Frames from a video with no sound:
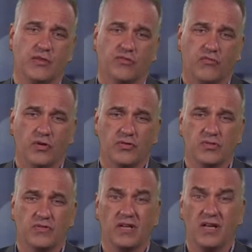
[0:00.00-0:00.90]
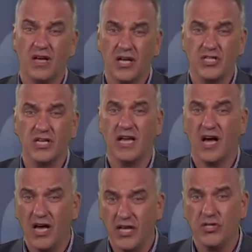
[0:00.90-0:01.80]
the throats of a largely
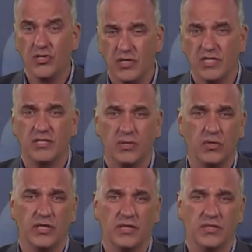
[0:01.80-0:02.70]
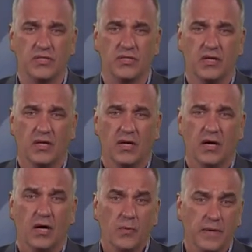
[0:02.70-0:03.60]
uninterested audience,
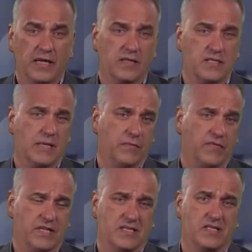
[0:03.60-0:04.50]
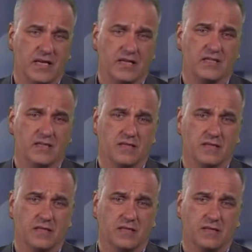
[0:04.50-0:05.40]
hoping that some of it sticks.
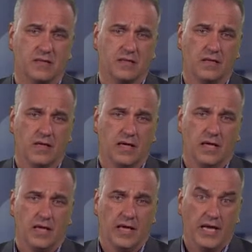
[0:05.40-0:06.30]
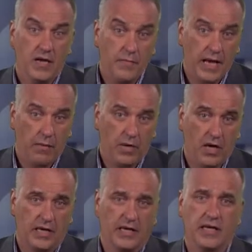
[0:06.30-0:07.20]
Inbound
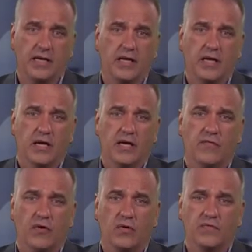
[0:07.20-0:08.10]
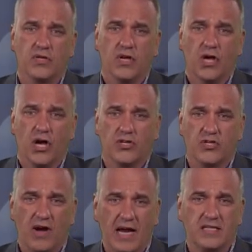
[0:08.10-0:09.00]
marketing involves
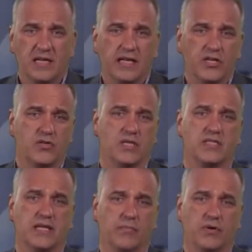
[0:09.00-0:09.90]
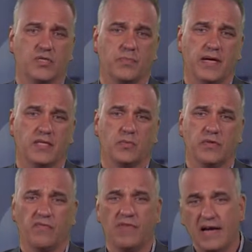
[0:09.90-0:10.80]
attracting interesting prospects with
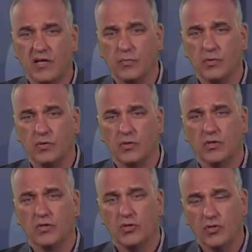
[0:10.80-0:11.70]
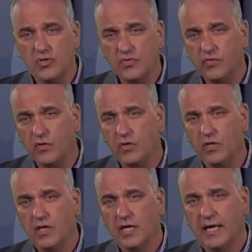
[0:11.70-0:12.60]
valuable, useful,
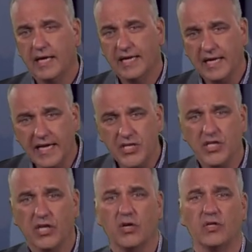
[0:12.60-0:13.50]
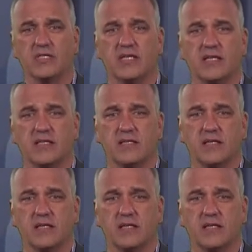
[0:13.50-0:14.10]
engaging content